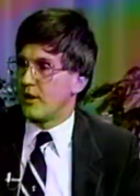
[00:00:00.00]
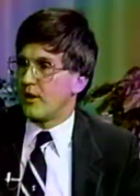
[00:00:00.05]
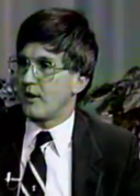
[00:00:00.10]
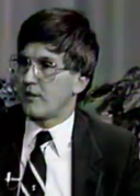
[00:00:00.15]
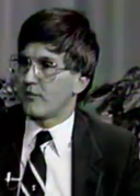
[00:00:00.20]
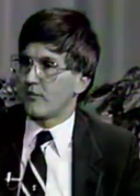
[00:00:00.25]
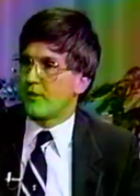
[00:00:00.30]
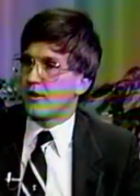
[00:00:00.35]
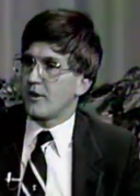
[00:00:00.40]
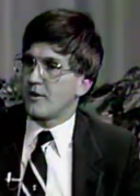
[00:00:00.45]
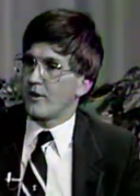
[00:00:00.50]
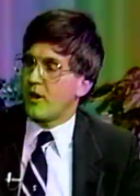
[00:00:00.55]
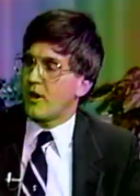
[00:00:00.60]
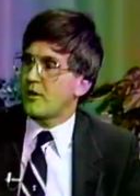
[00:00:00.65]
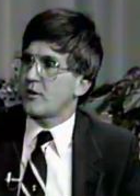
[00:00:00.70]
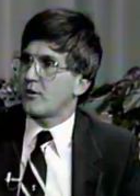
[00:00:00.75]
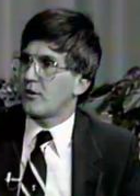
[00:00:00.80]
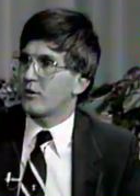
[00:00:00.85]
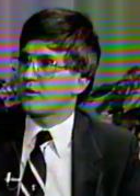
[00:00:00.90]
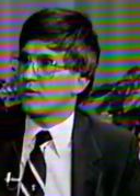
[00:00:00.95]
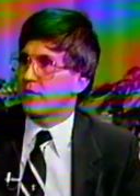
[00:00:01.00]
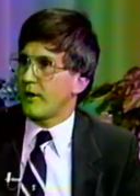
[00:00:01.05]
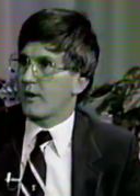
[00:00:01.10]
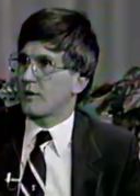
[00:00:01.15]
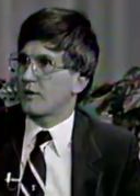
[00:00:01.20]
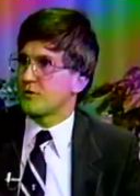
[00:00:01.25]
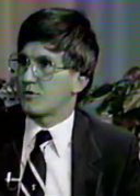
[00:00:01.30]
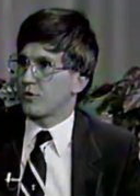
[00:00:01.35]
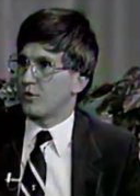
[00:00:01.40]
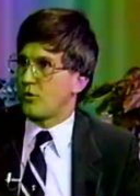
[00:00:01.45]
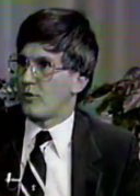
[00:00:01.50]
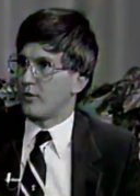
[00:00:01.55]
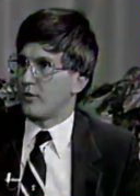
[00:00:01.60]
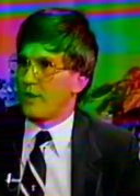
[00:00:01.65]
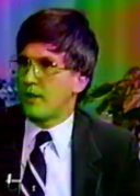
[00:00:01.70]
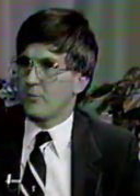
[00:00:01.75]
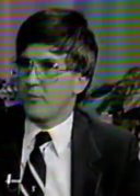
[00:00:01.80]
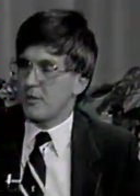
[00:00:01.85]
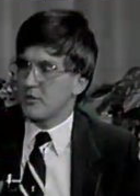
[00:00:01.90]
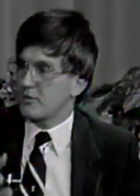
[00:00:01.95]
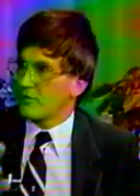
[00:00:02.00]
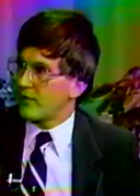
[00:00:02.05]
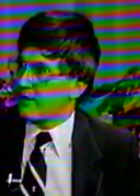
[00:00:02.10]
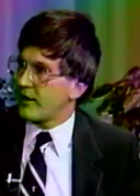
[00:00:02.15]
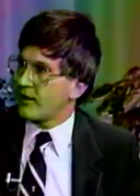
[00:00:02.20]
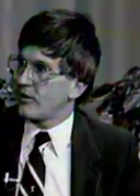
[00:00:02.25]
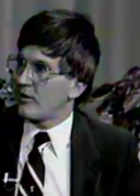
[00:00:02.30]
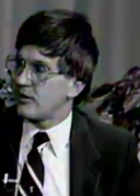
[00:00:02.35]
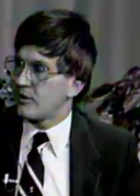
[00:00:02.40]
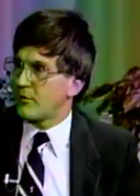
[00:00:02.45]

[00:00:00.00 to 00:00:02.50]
If they are not in our direct control, and that means if I go out in the